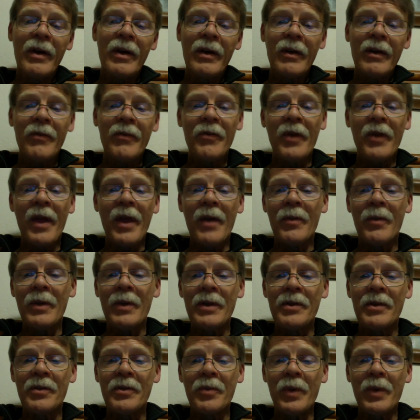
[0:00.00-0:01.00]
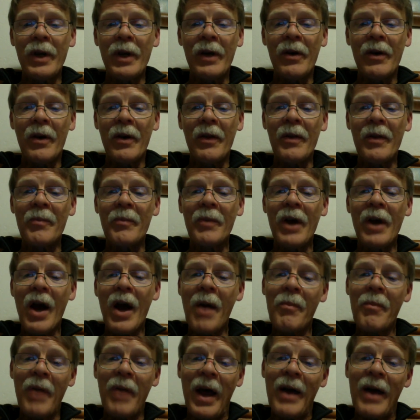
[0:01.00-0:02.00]
For that reason, we call them
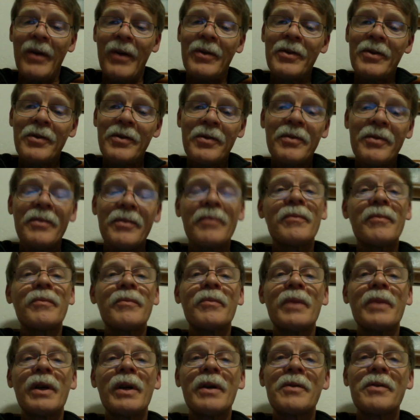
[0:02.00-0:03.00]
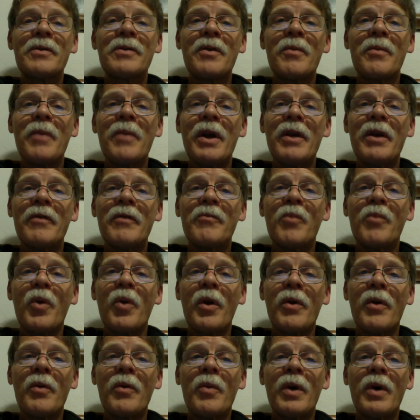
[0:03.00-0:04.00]
compounds, because they're made of more
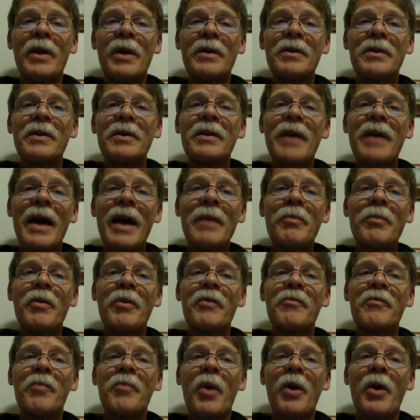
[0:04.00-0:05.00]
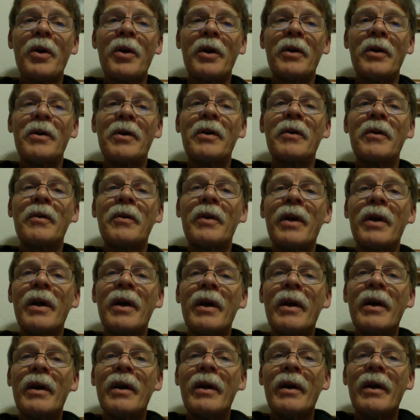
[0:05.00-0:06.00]
than one type of particle.
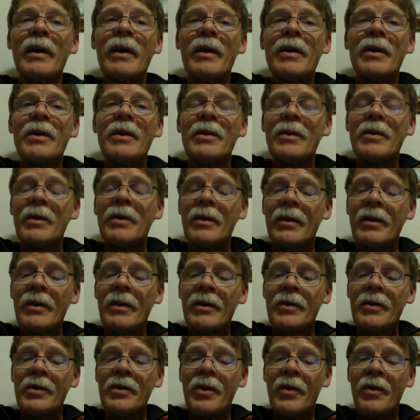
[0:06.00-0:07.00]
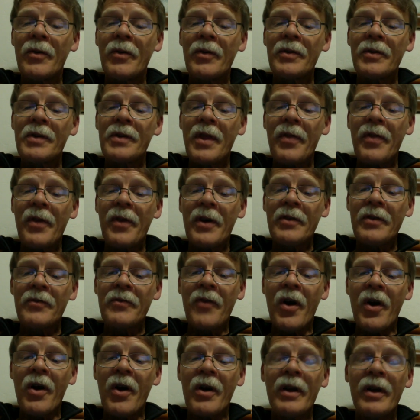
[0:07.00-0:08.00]
So thus
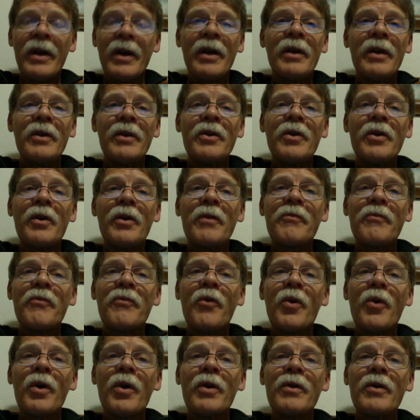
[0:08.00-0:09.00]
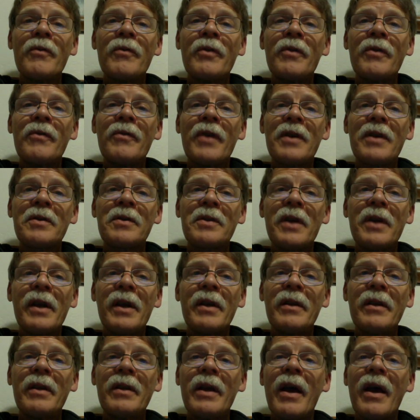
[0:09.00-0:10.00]
far in Unit 4, you've
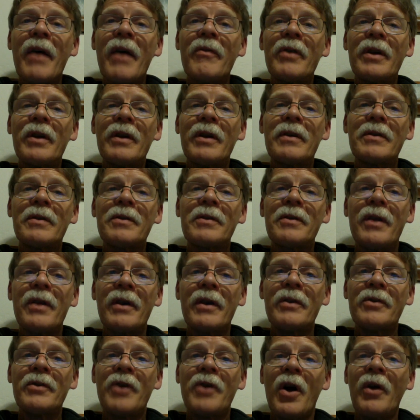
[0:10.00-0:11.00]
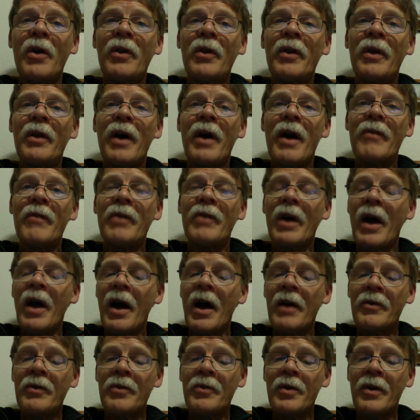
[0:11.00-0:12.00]
investigated the evidence that Dalton,
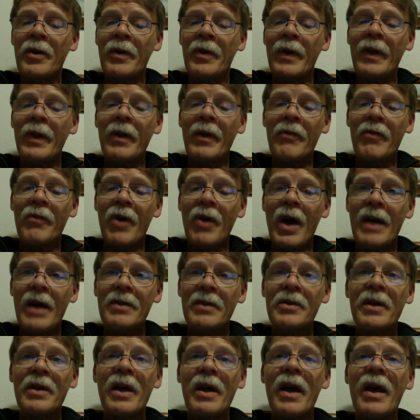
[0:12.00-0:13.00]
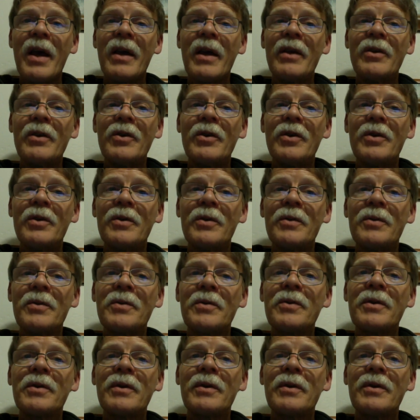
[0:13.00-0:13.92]
Avogadro, and Lavoisier used